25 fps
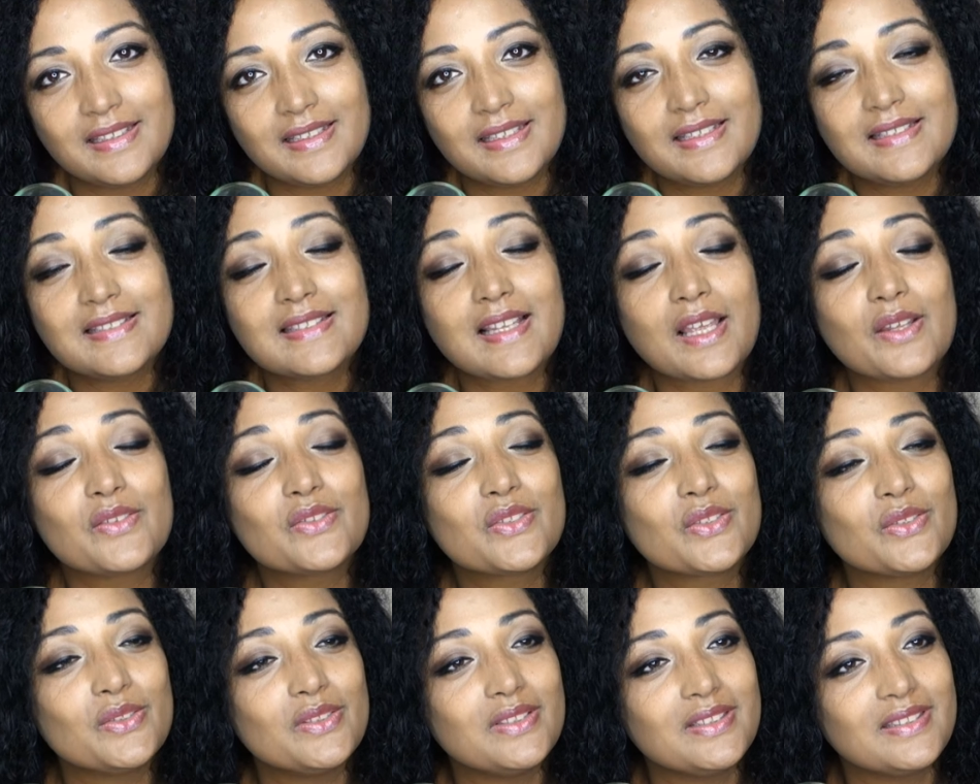It
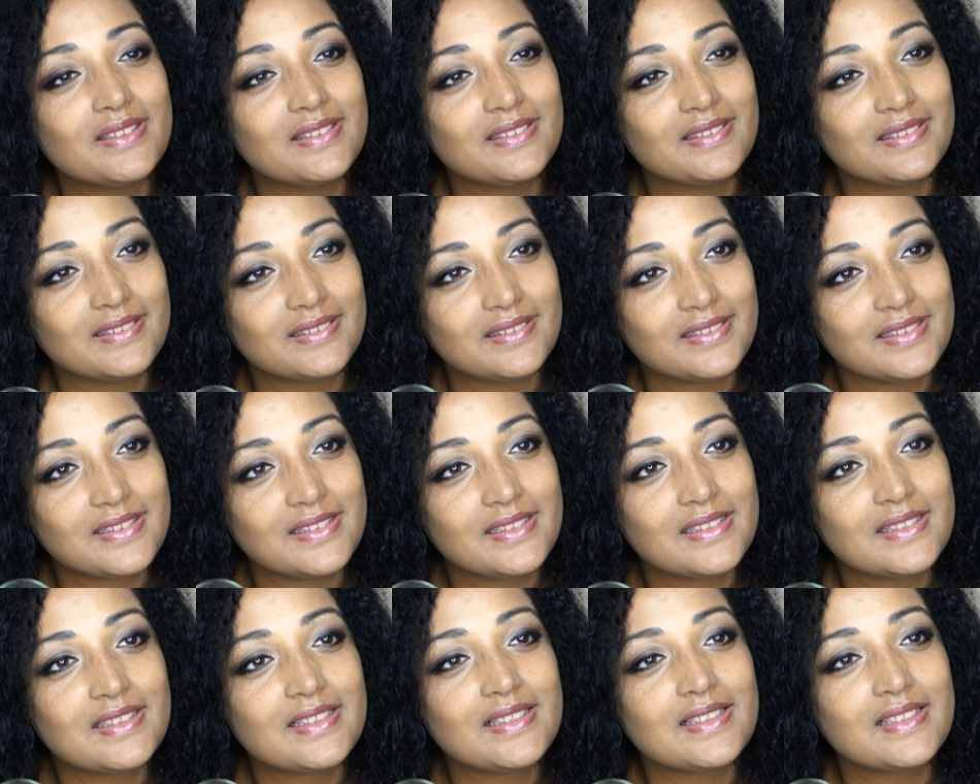sounds good?
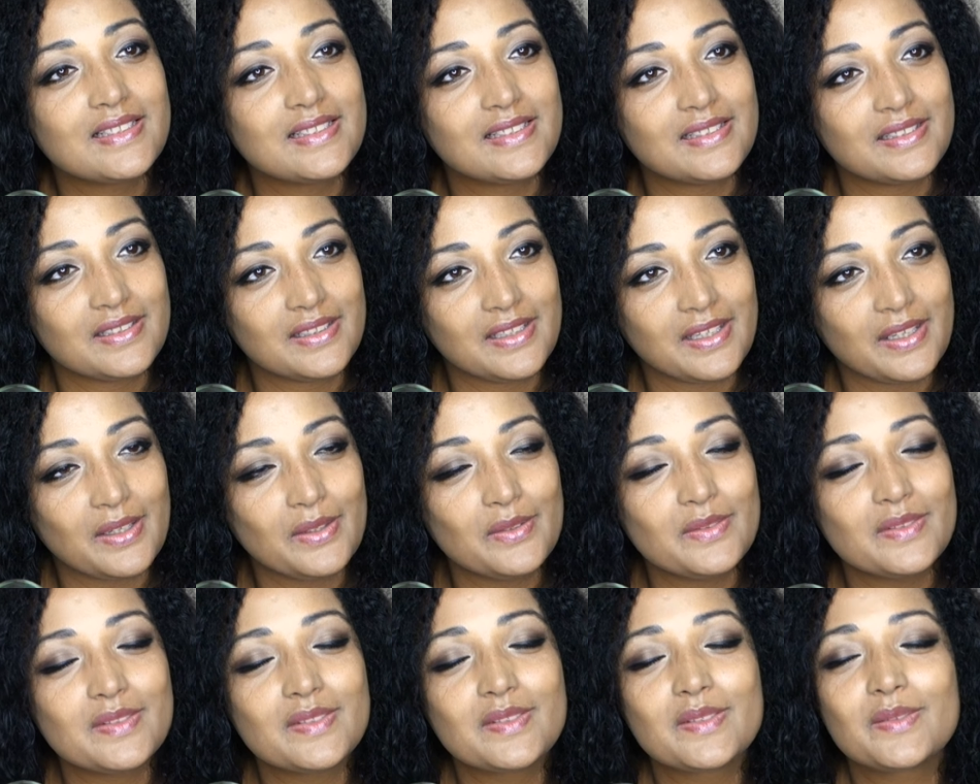
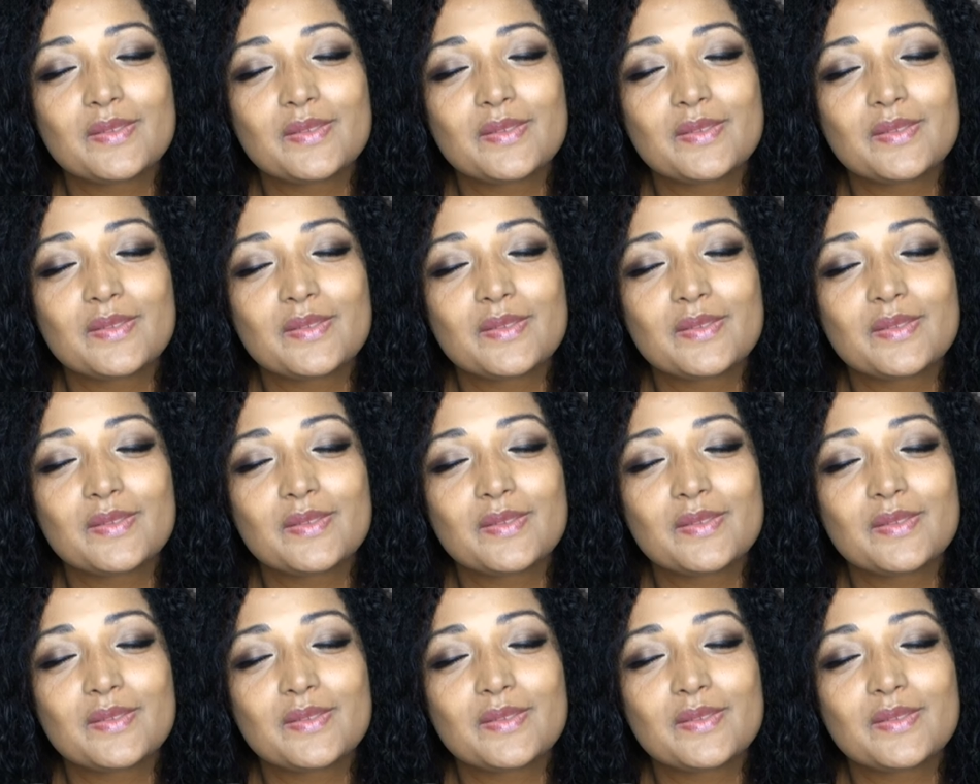Yes?